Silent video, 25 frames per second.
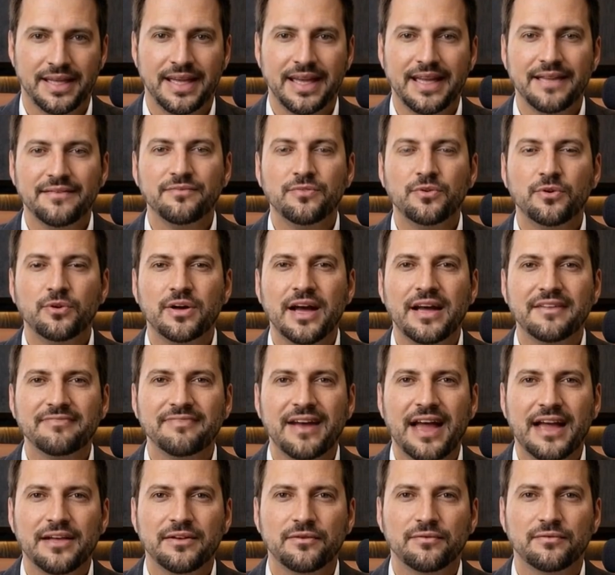If you got
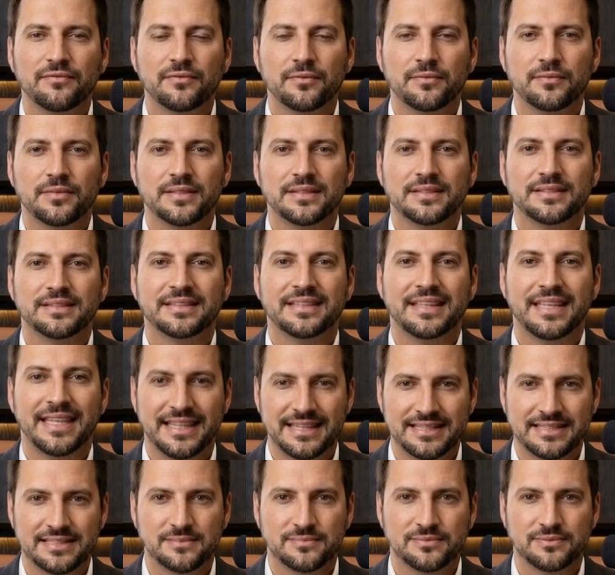value from this,
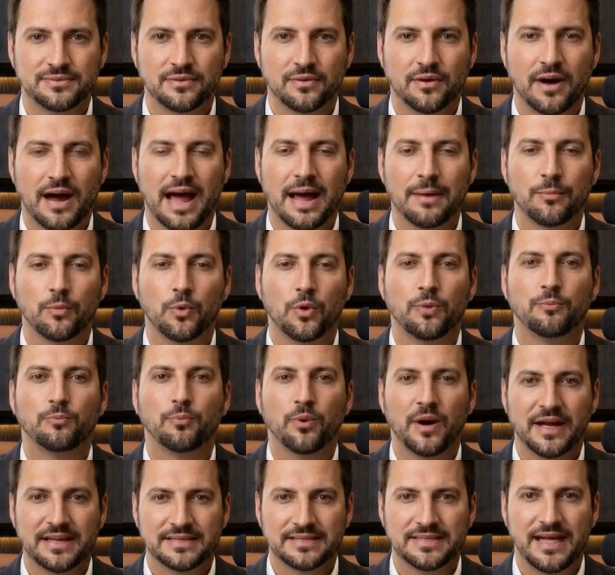hit subscribe. We
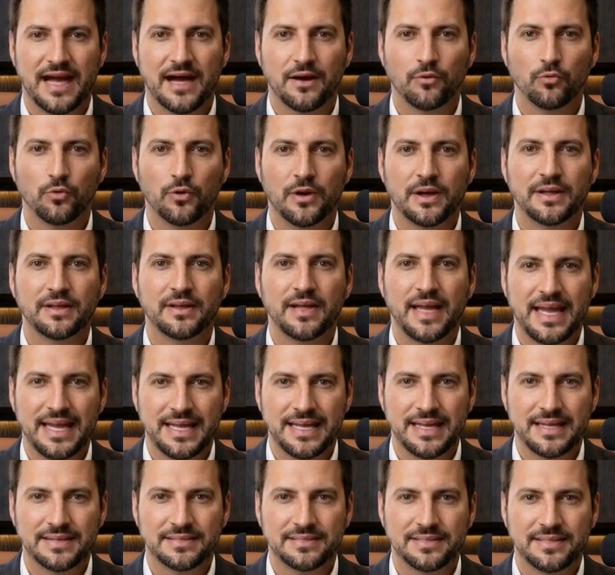break down real
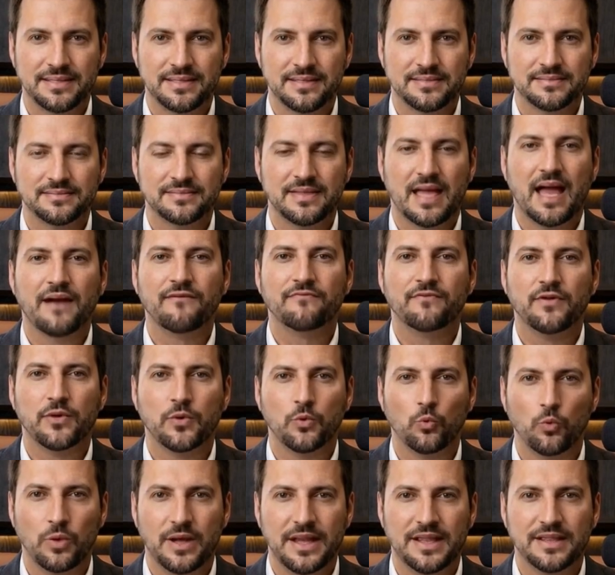NNN deals every
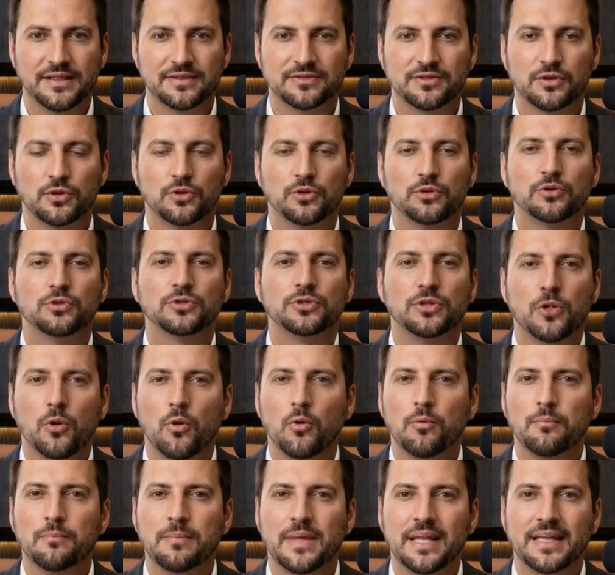week so you
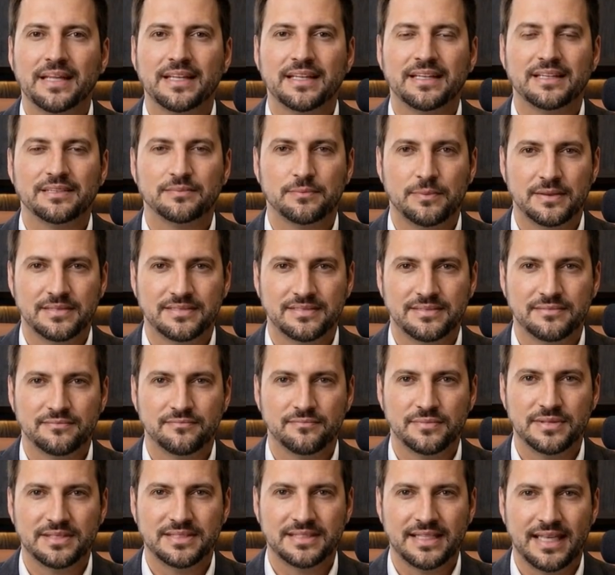don't make expensive
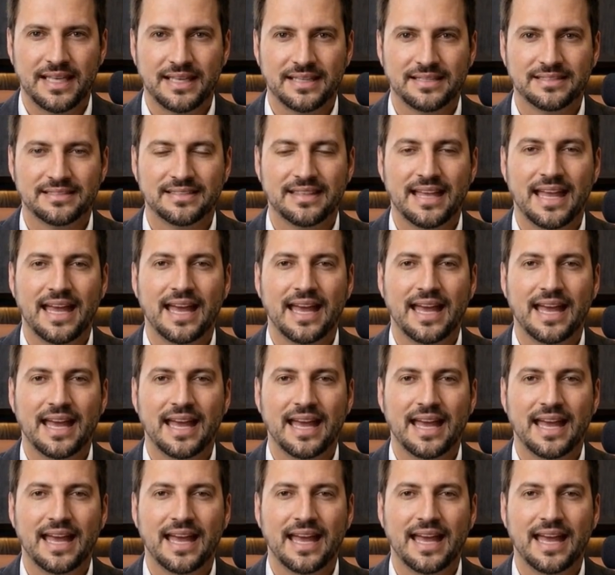mistakes.